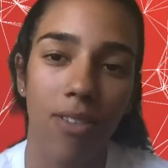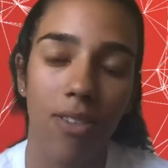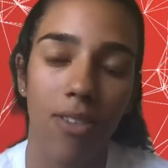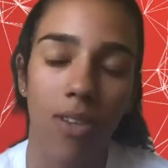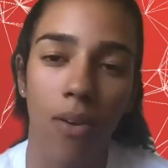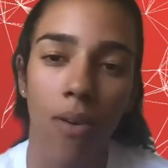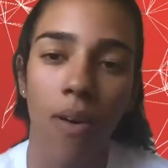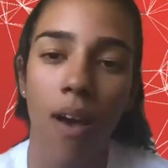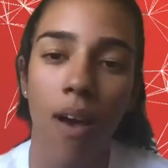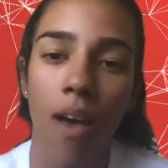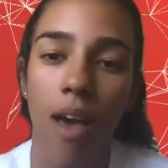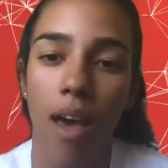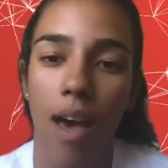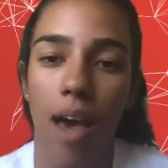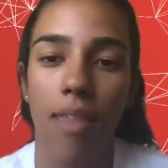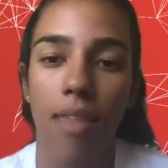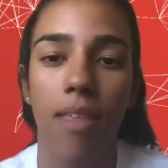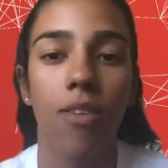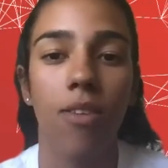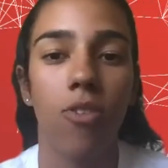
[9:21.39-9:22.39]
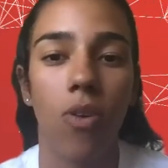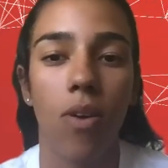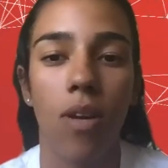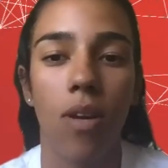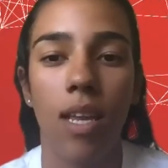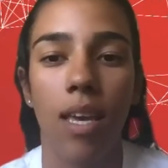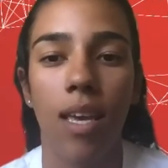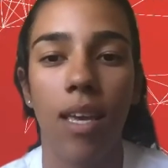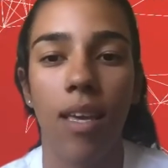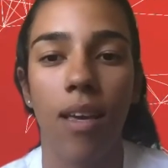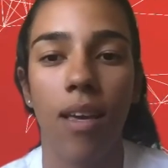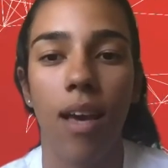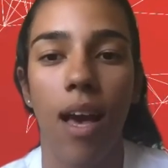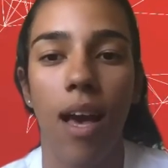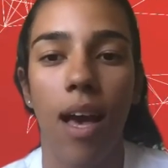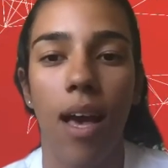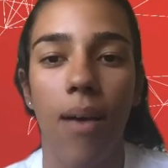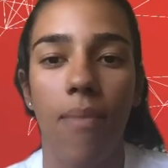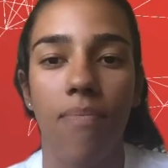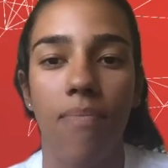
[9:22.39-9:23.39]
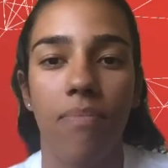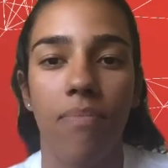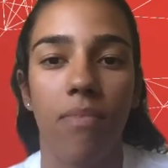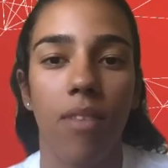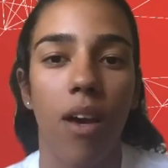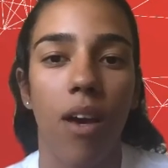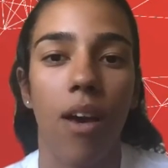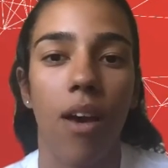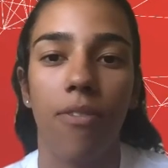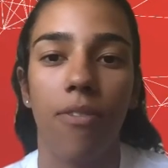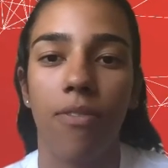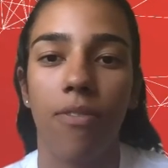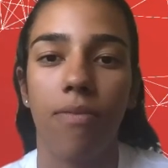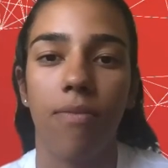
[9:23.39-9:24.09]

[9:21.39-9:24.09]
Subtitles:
So I think joining a